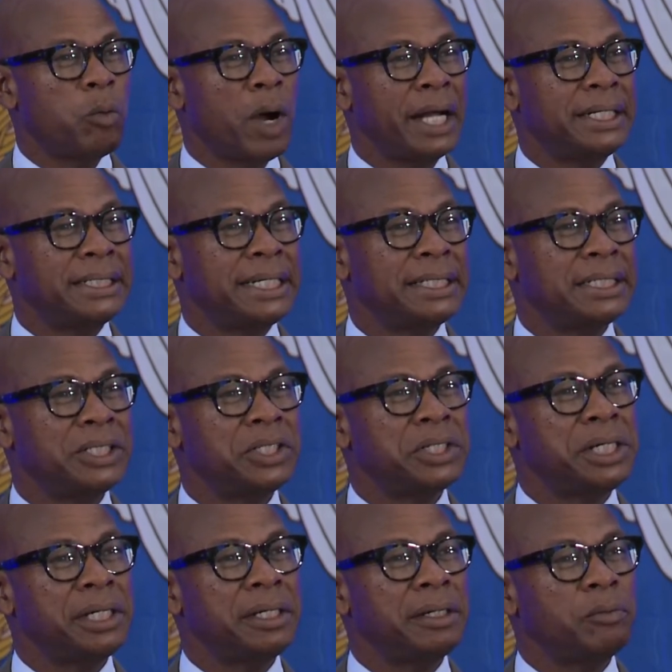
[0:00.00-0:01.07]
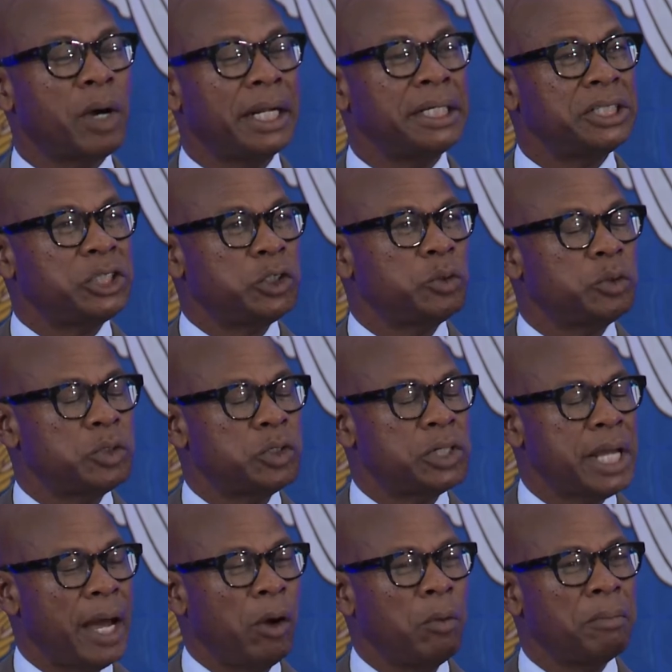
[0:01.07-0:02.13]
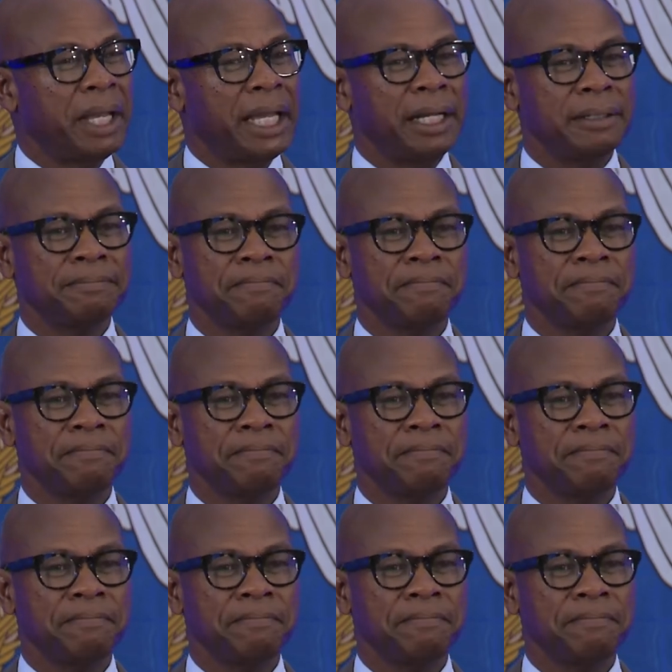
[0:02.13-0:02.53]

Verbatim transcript: Why didn't she, why didn't you tell me?